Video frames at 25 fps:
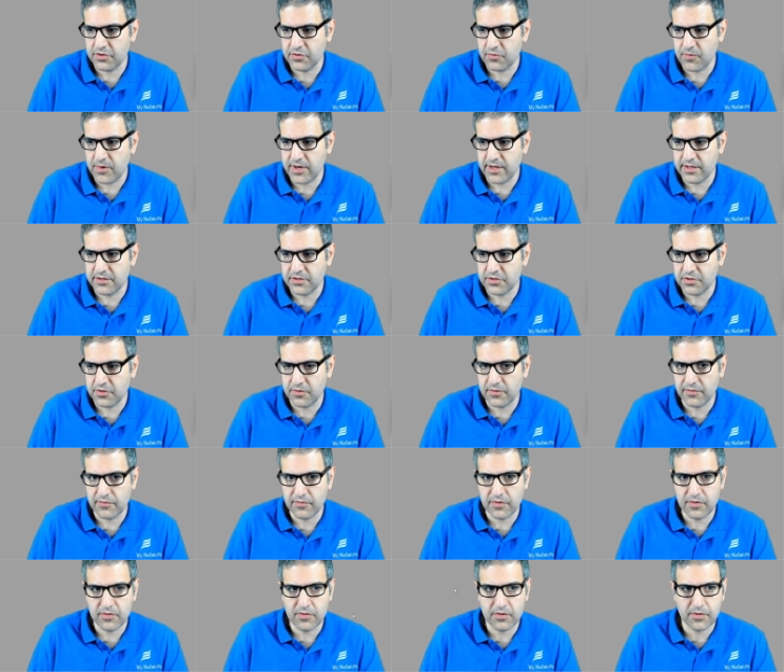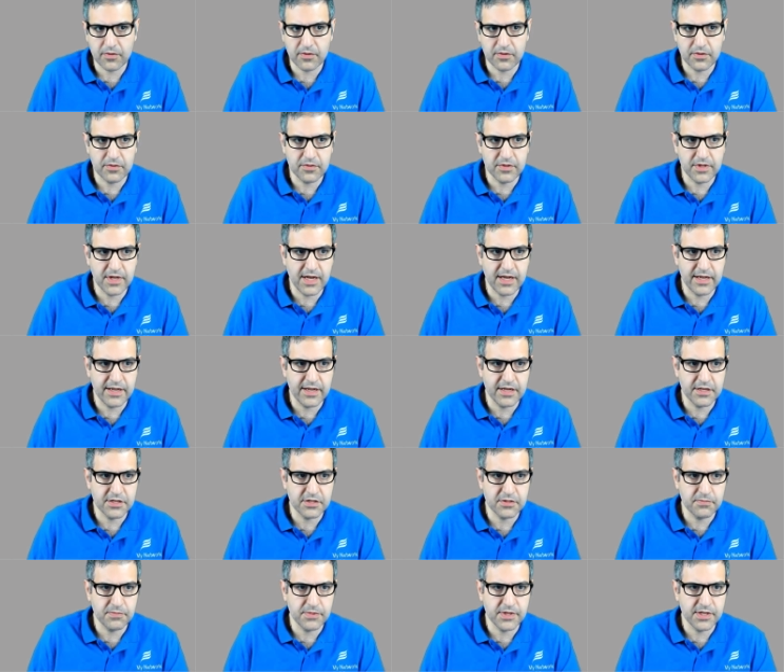1 so if we look to the
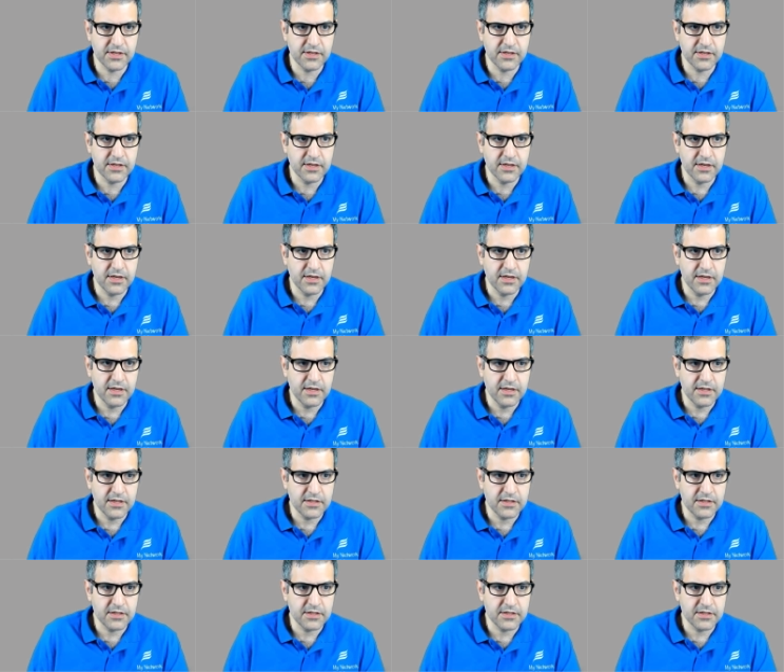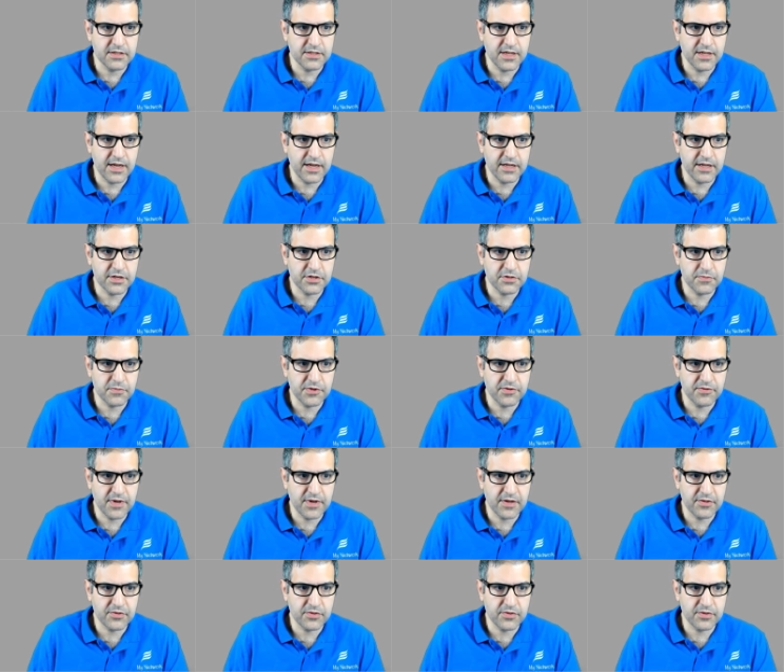ISP there is the ISP
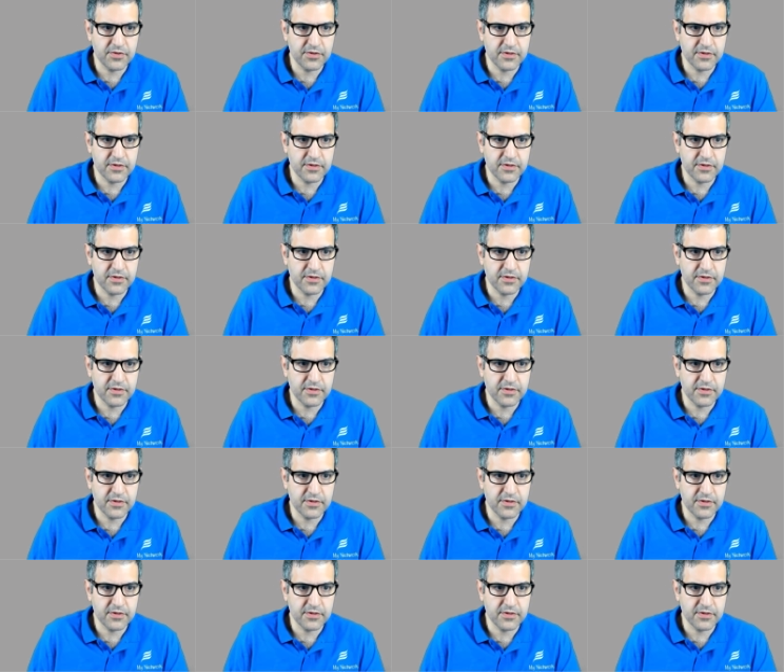router